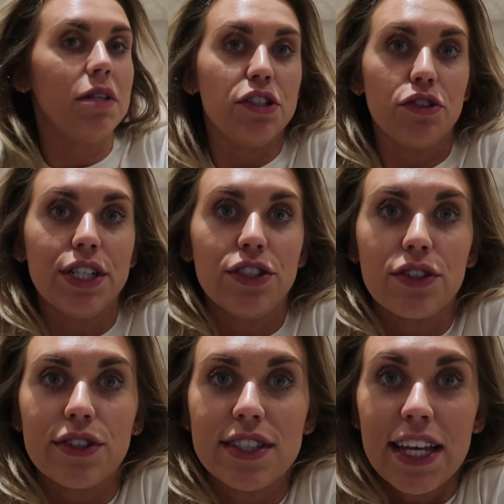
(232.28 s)
literally
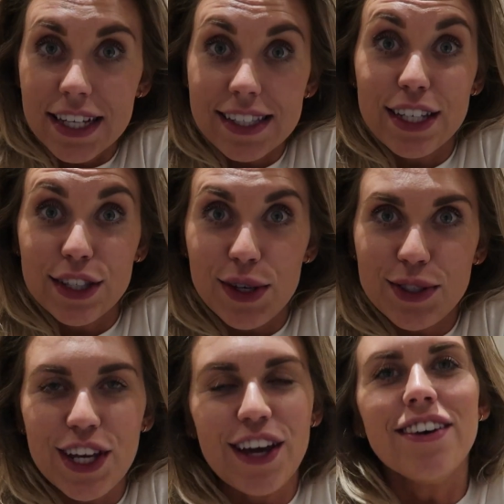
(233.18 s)
just gone 6
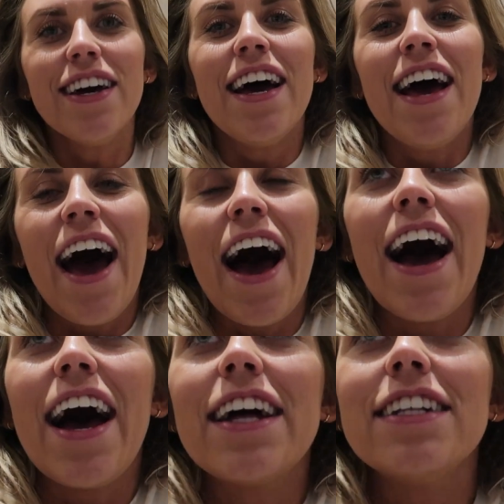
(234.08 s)
602
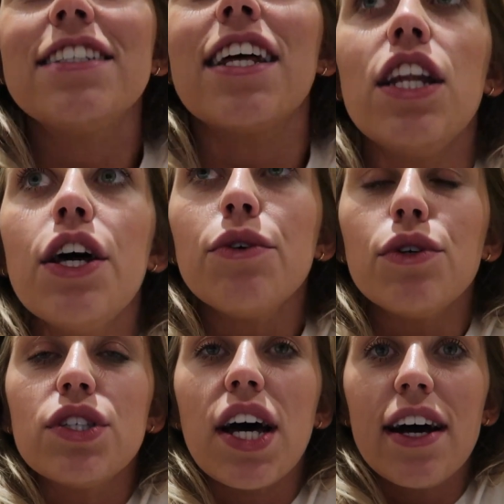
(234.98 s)
and
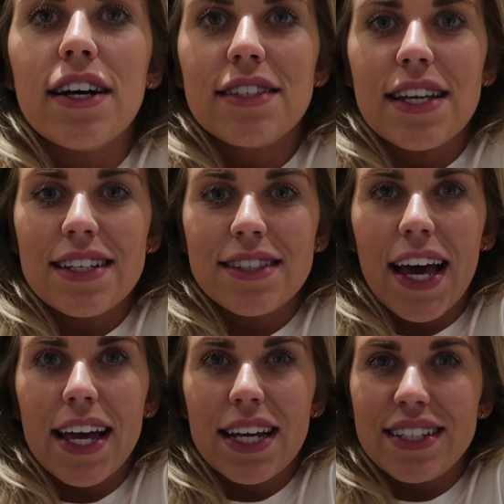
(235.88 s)
local to us is
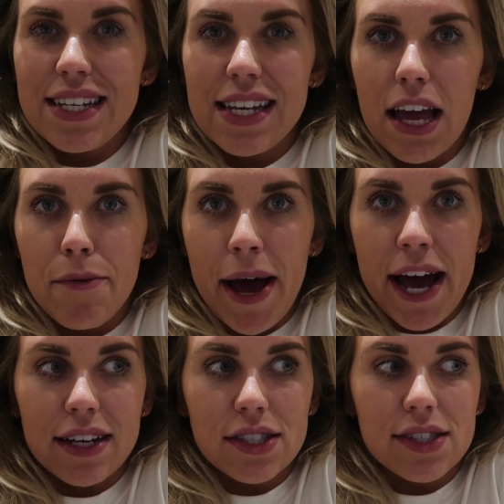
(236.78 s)
like a TK
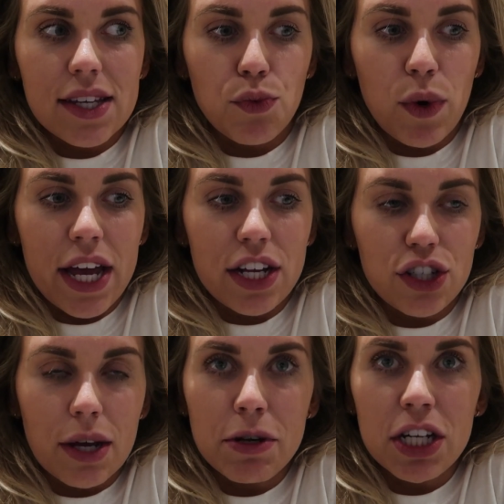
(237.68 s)
Maxx
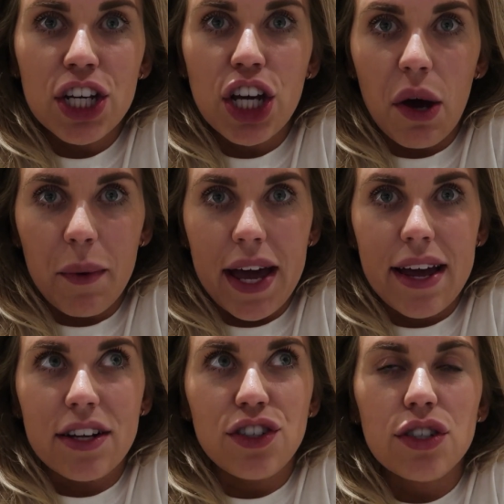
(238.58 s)
which I'm gonna go
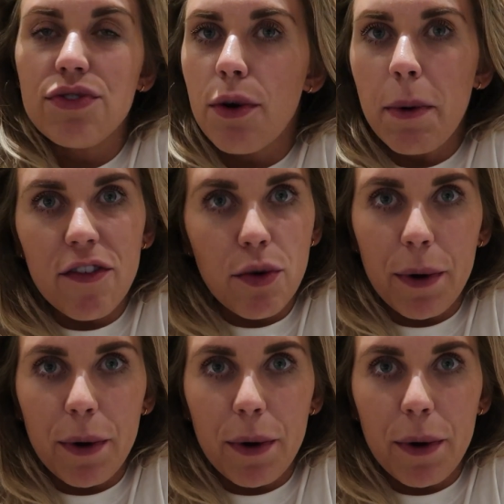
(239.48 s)
in just for a bit of a